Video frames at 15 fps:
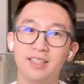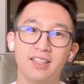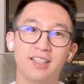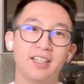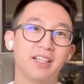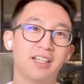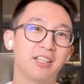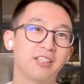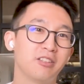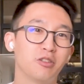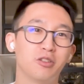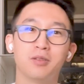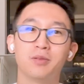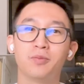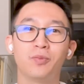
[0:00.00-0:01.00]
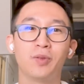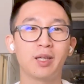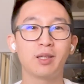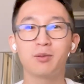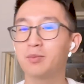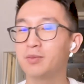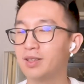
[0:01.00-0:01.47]

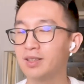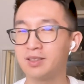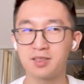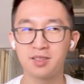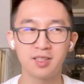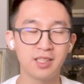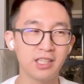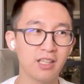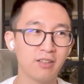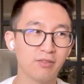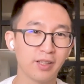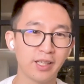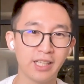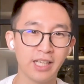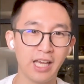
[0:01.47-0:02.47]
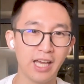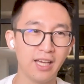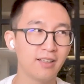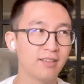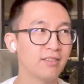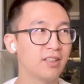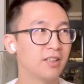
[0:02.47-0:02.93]
It's a city of
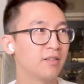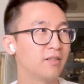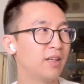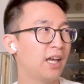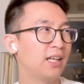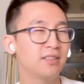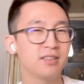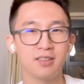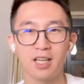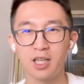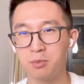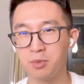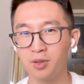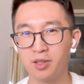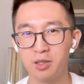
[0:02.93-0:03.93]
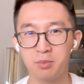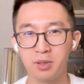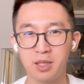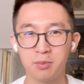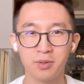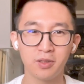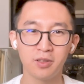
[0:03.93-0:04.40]
8 to 9 million
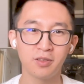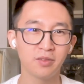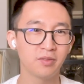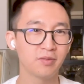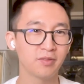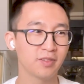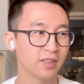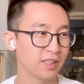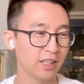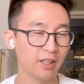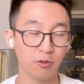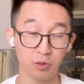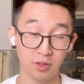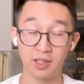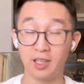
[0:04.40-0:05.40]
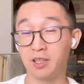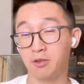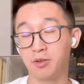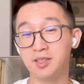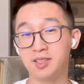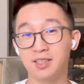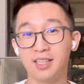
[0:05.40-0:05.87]
people, like with like
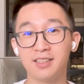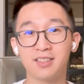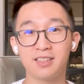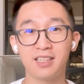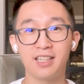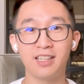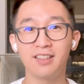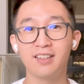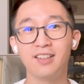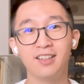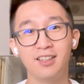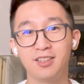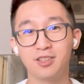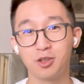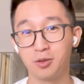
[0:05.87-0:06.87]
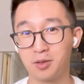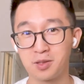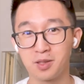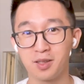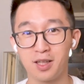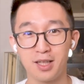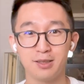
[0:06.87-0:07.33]
crazy density. So there's
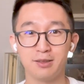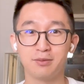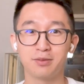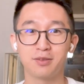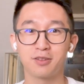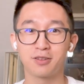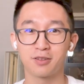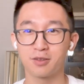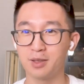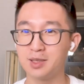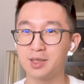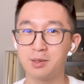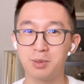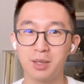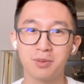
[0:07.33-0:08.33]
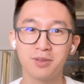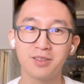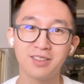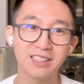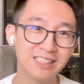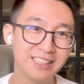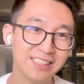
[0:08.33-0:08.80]
a lot of crazy
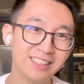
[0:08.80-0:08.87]
people.